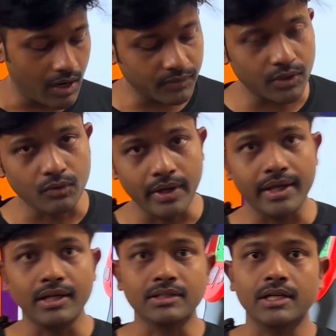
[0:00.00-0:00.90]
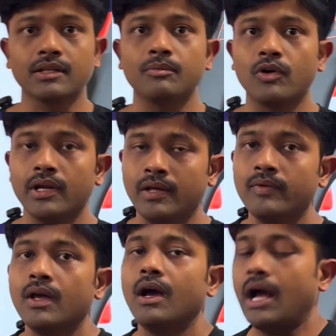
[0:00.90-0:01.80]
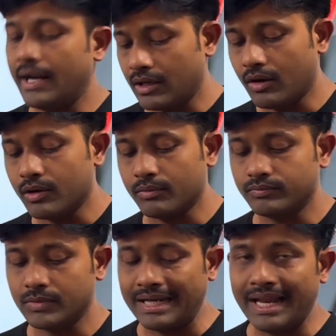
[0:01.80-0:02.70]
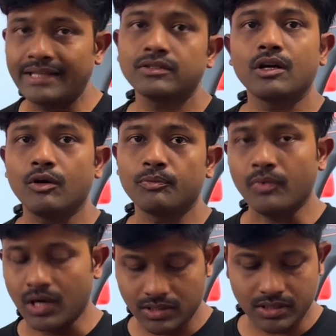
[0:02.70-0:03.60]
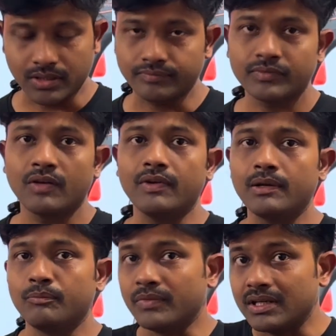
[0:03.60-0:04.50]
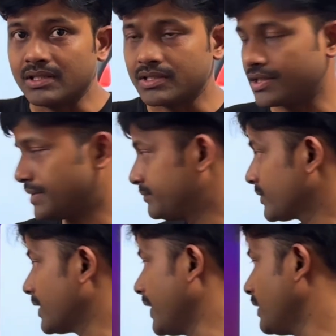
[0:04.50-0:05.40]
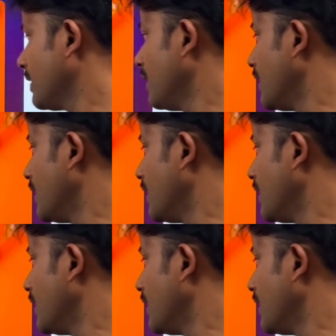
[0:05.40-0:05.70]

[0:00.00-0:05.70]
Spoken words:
after going inside the body, and our legs or our parts will bulge, right?